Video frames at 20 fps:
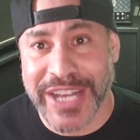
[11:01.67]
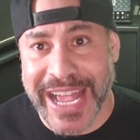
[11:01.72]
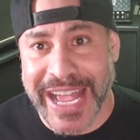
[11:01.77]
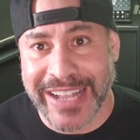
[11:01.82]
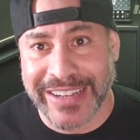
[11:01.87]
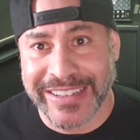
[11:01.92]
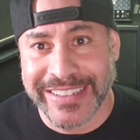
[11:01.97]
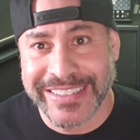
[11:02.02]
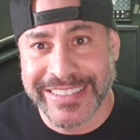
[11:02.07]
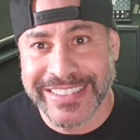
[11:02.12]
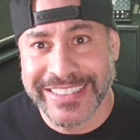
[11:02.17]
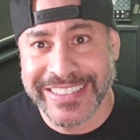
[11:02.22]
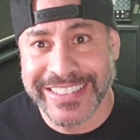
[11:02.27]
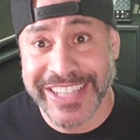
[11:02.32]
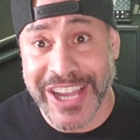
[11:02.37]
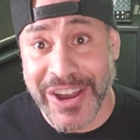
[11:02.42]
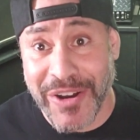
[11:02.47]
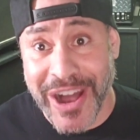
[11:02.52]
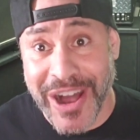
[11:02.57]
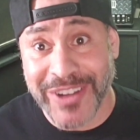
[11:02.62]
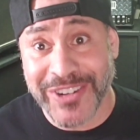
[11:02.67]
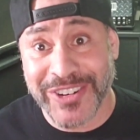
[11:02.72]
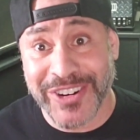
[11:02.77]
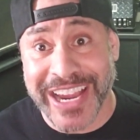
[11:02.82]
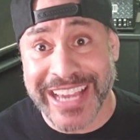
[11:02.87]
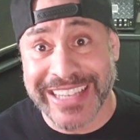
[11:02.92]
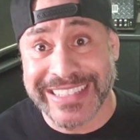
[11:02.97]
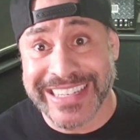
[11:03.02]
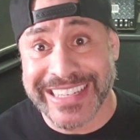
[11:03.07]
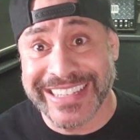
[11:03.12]
it out. Yo, how
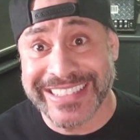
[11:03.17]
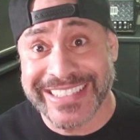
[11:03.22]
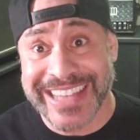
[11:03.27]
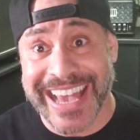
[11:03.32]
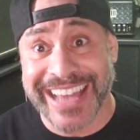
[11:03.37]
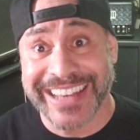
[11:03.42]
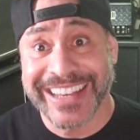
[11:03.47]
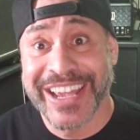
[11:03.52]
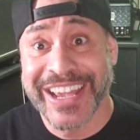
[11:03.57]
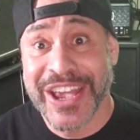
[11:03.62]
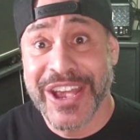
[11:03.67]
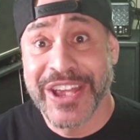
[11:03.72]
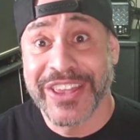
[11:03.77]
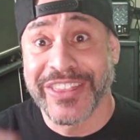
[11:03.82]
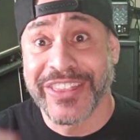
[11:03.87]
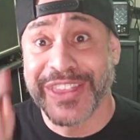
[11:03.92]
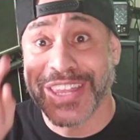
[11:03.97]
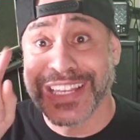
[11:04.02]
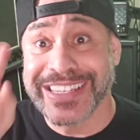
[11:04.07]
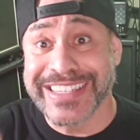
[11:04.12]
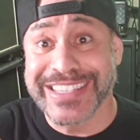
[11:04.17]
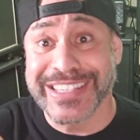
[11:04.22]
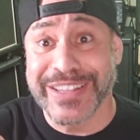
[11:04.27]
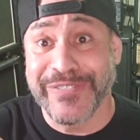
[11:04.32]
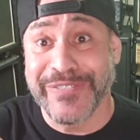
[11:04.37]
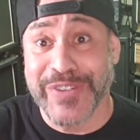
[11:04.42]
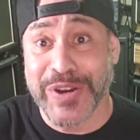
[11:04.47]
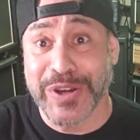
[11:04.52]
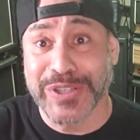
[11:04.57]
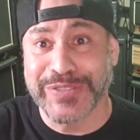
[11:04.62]
crazy is that? This is
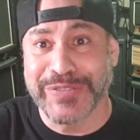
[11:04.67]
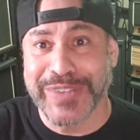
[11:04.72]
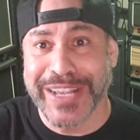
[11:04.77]
the first